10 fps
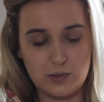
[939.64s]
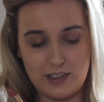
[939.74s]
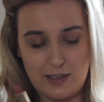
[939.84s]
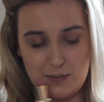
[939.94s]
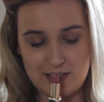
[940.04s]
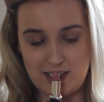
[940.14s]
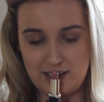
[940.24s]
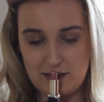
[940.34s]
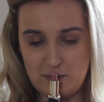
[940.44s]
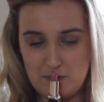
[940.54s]

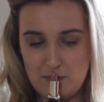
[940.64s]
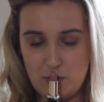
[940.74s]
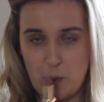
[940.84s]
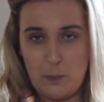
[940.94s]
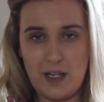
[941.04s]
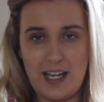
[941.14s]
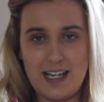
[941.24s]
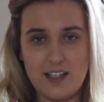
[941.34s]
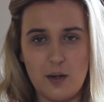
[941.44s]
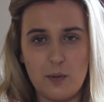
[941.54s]
lipstick or
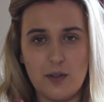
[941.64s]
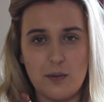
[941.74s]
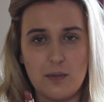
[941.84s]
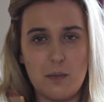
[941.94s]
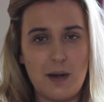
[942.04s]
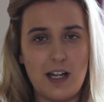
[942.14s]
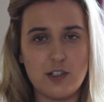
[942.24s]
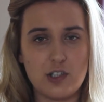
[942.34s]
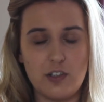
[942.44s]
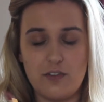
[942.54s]
Play-Doh or something, but I
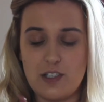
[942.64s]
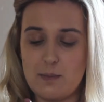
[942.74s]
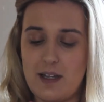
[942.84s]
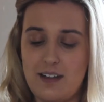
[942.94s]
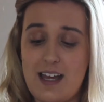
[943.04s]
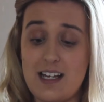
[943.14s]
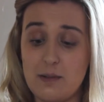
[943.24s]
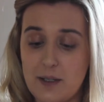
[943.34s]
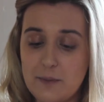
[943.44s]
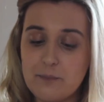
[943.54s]
just love the smell.
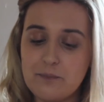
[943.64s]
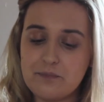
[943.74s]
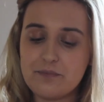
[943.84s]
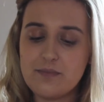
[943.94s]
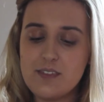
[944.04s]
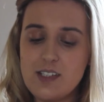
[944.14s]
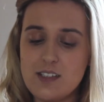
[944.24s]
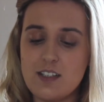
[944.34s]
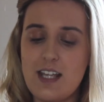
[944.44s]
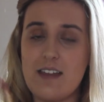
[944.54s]
Anyway,
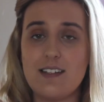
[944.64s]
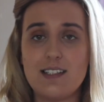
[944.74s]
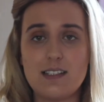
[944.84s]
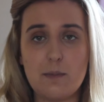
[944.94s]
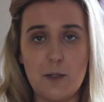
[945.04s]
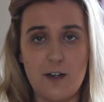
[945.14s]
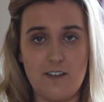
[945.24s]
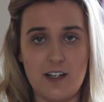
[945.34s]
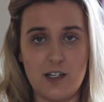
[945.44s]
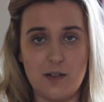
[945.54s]
so yeah, this is the
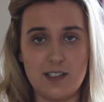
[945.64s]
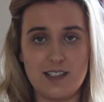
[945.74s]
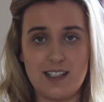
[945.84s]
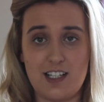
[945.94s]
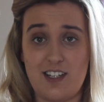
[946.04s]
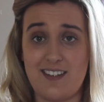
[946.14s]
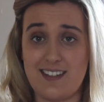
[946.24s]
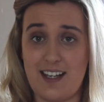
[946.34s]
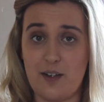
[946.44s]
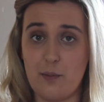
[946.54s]
perfect nude. This is actually the
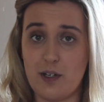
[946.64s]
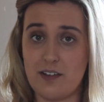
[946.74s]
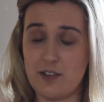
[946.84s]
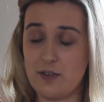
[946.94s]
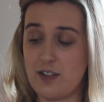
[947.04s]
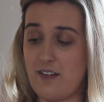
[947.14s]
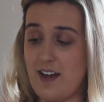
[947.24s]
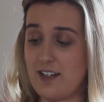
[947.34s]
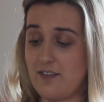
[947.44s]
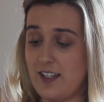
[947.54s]
second one I've
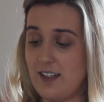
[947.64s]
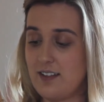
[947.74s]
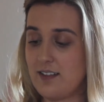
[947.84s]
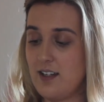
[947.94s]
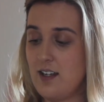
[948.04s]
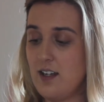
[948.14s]
had of this.